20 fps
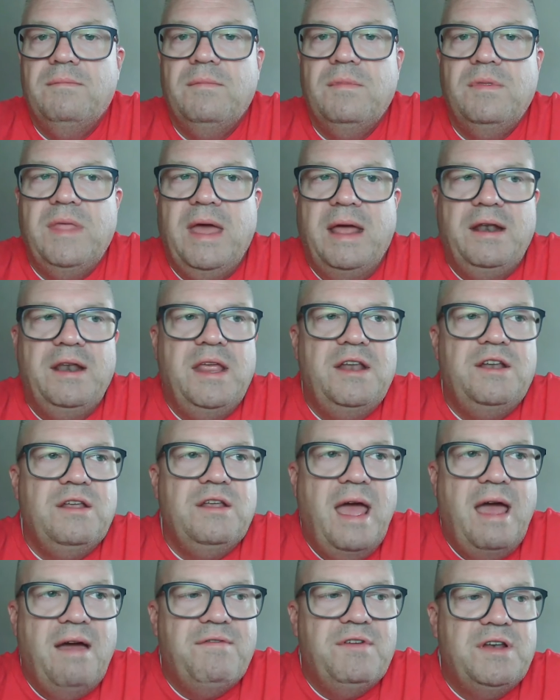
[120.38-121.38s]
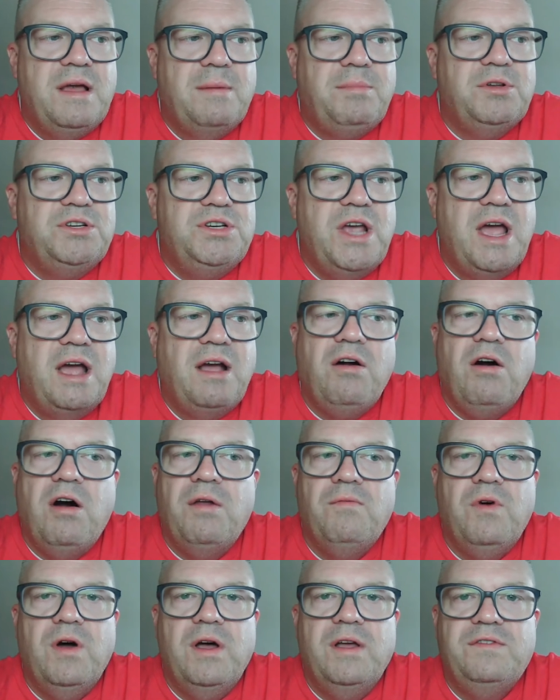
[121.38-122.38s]
that need to have a double check
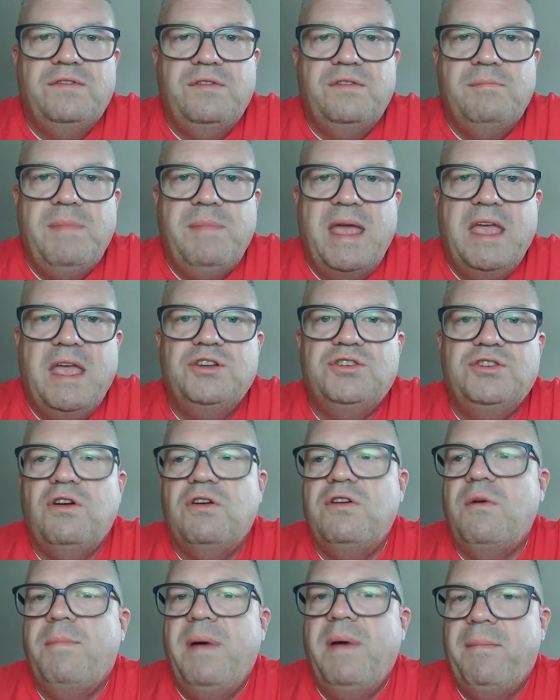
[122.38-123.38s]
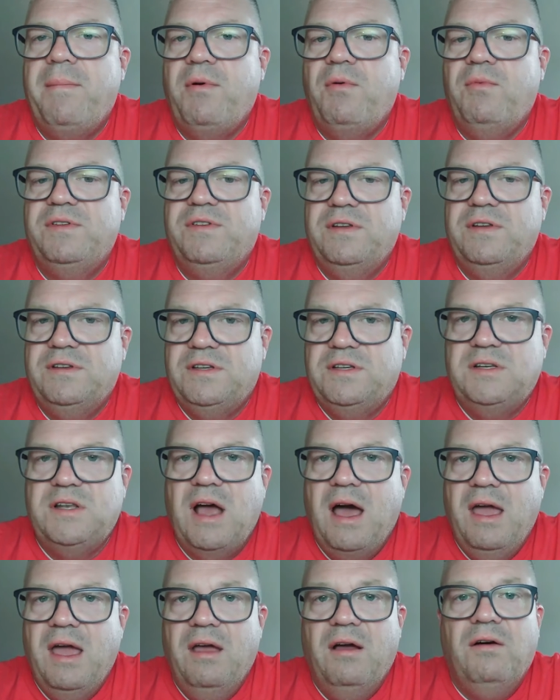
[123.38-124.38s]
on was making sure your paper was in
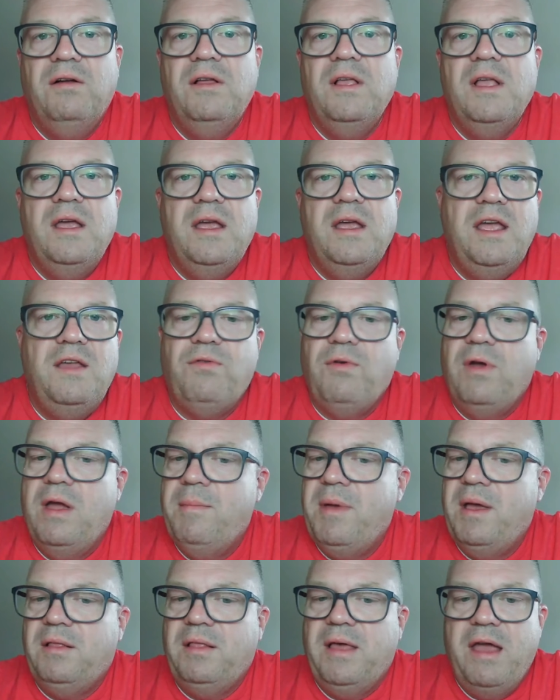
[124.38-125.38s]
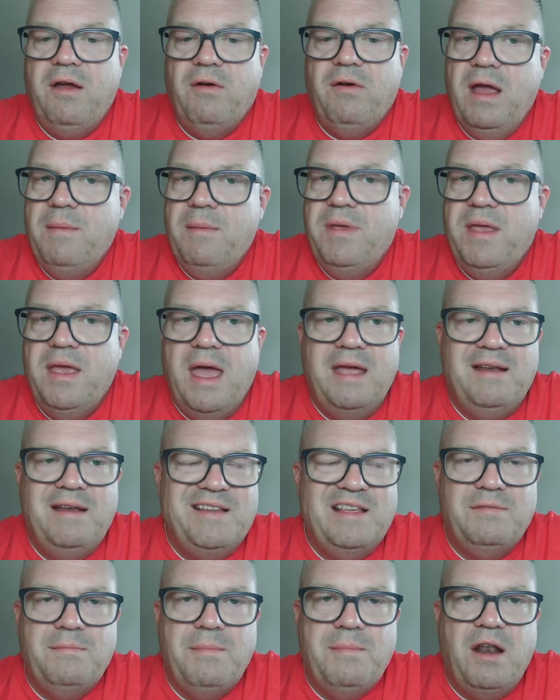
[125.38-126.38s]
style, either MLA or APA. It
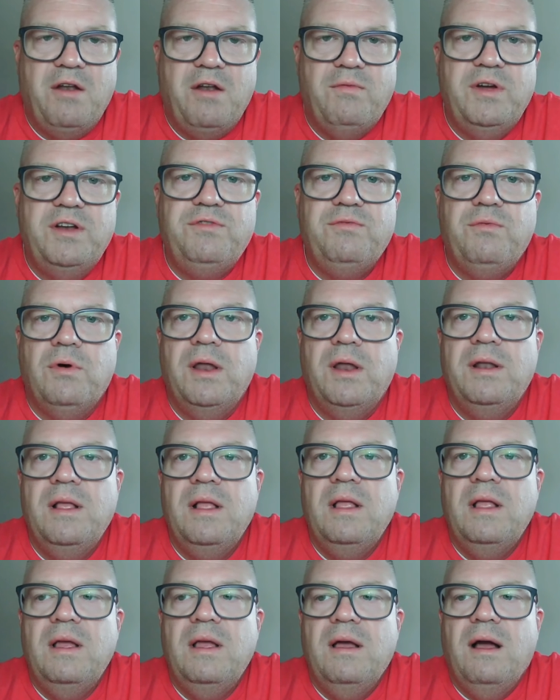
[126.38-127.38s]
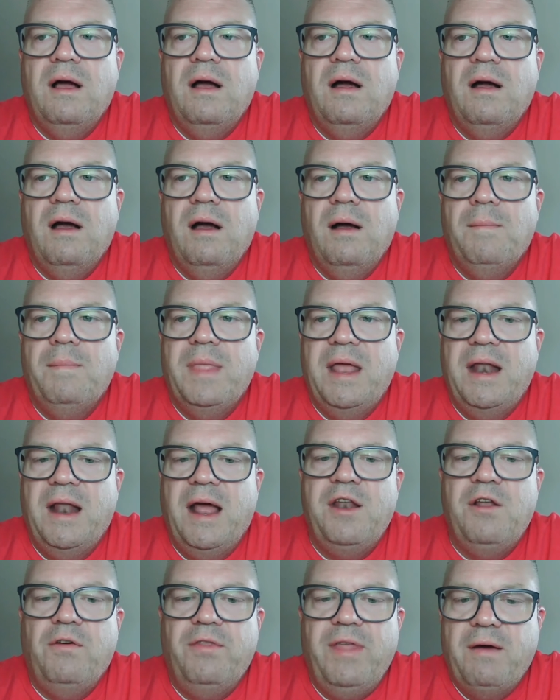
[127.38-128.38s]
doesn't matter which one. And
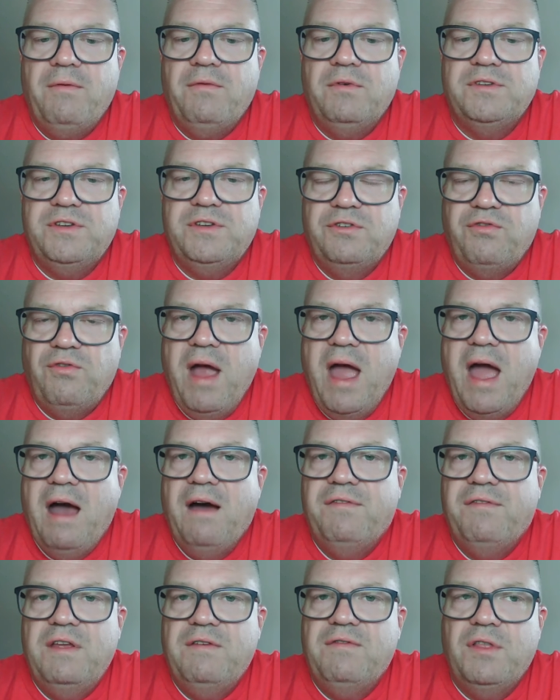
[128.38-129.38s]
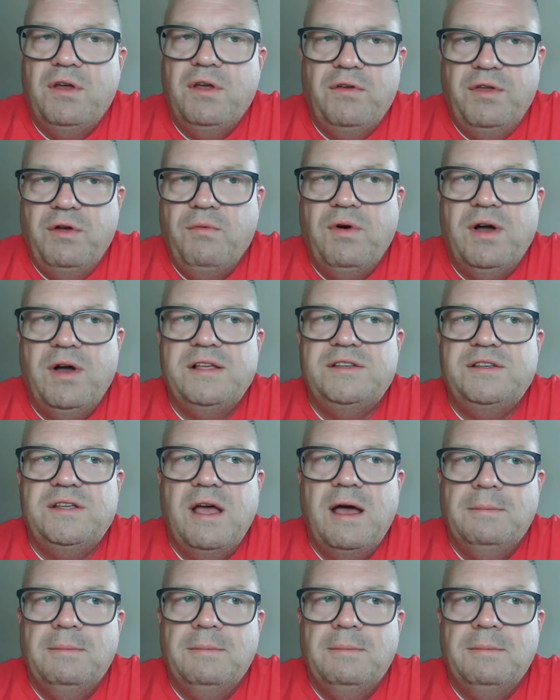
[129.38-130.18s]
I know that was a draft, even though there was,